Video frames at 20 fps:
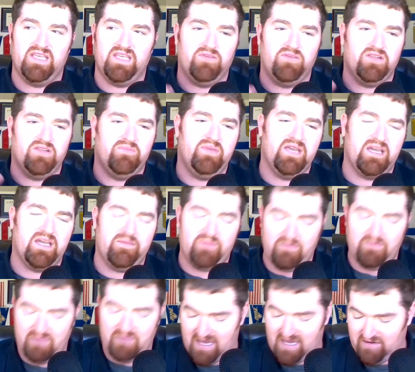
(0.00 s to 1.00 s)
was able to
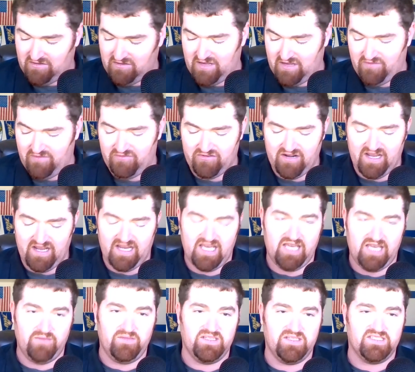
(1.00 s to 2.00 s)
pick up a bottle over
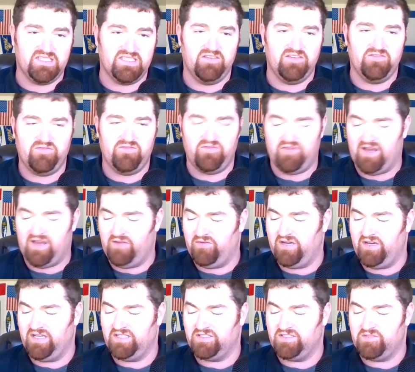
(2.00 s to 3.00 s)
at ABC
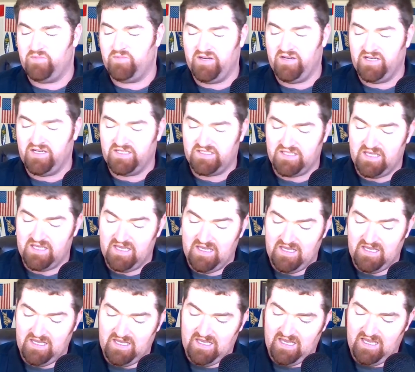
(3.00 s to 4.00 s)
Fine Wine and Spirits,
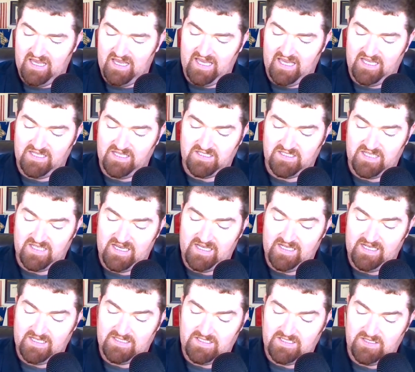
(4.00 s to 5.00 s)
and
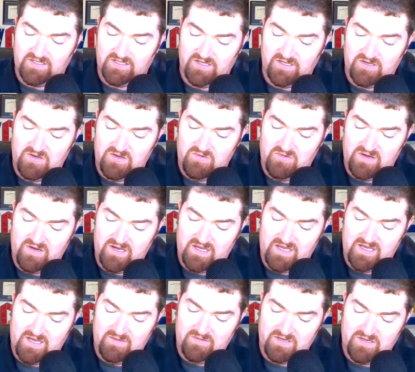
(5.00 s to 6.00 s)
decided to, you know
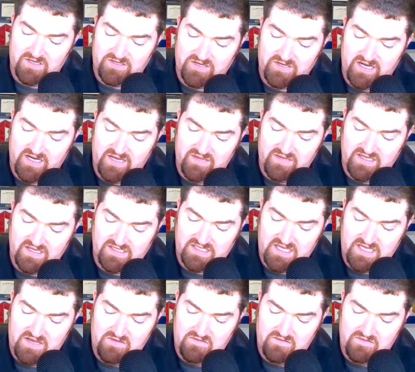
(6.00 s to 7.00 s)
what, I'm going to try it
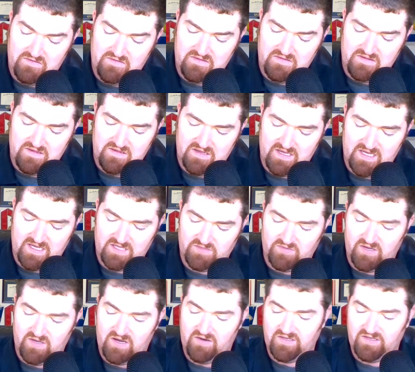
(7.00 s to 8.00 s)
myself,
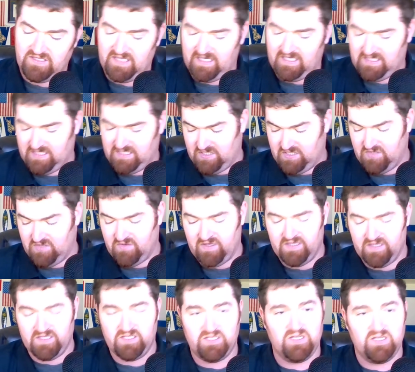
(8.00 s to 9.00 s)
as we always like to
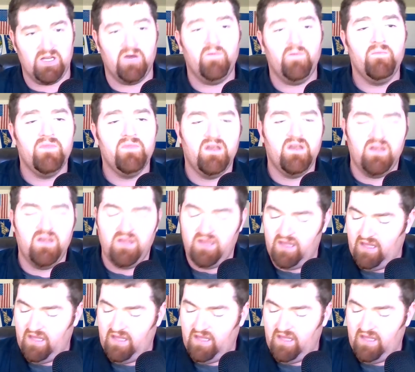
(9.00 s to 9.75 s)
do on the show.